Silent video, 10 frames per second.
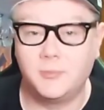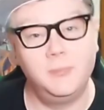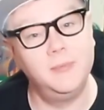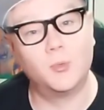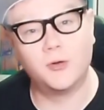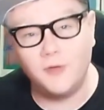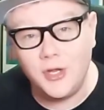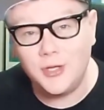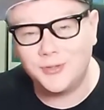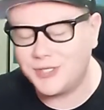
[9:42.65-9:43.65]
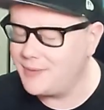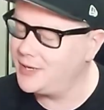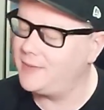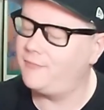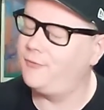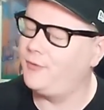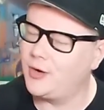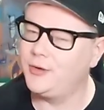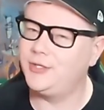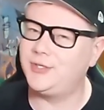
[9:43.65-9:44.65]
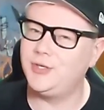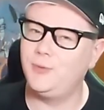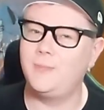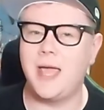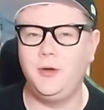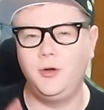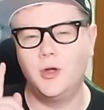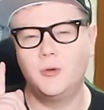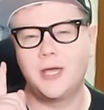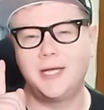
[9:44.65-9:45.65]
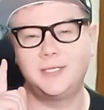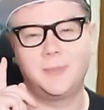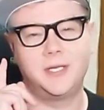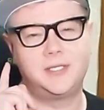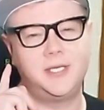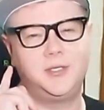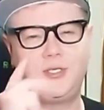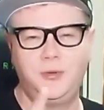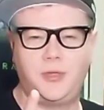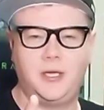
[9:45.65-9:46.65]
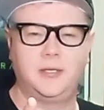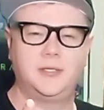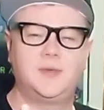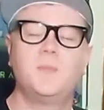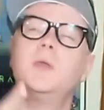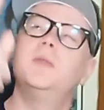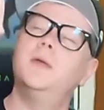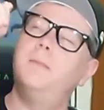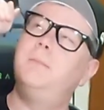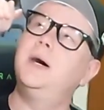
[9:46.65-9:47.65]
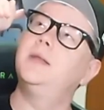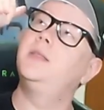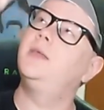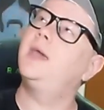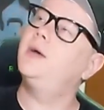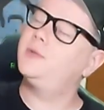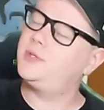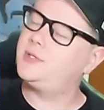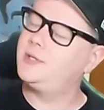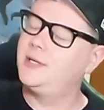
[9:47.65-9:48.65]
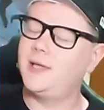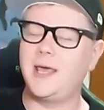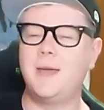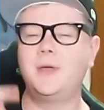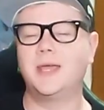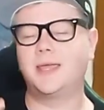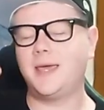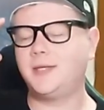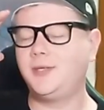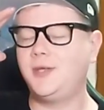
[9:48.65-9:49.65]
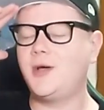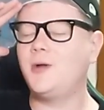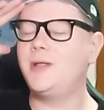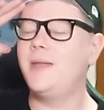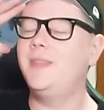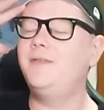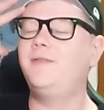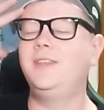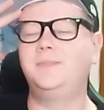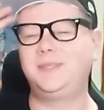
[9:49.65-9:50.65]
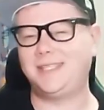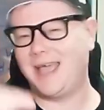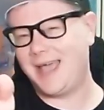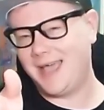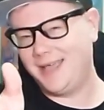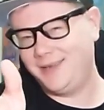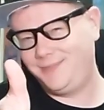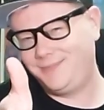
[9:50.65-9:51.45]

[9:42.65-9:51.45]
Be more videos coming up very soon. And you know, guys, I'm going to say 2 things. The butt counts. And I'm going to catch y'all on the flip side.